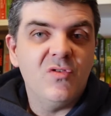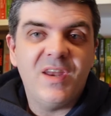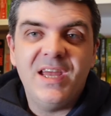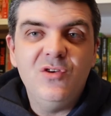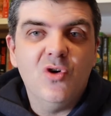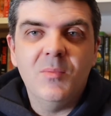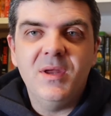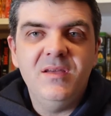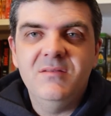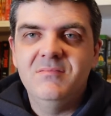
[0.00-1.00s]
that I
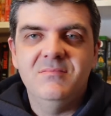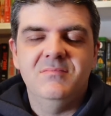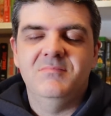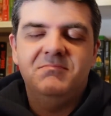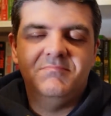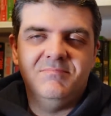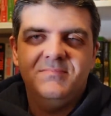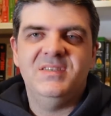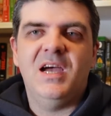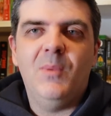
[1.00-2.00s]
normally
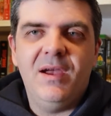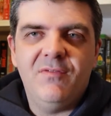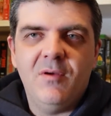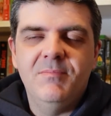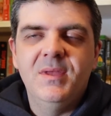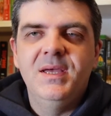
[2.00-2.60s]
shy away from